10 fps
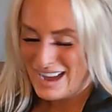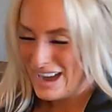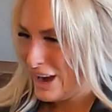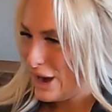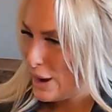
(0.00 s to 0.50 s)

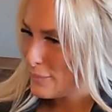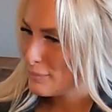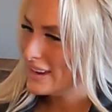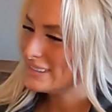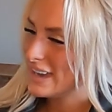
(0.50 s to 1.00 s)

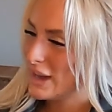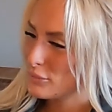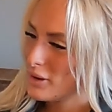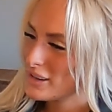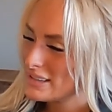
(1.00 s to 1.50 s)
My dad
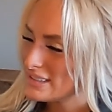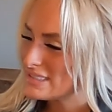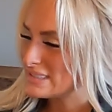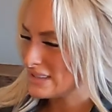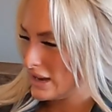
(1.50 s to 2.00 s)
wanted a
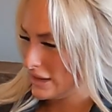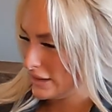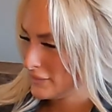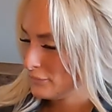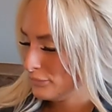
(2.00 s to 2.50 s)

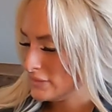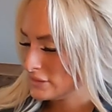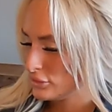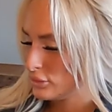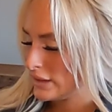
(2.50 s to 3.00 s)
son,
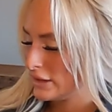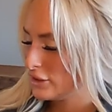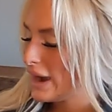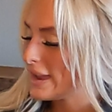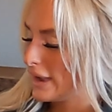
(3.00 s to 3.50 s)
so here
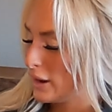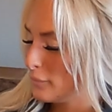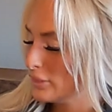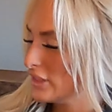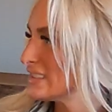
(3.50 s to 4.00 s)
I am,
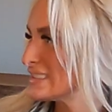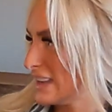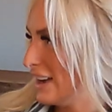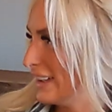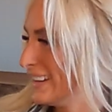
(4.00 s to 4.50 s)
the son.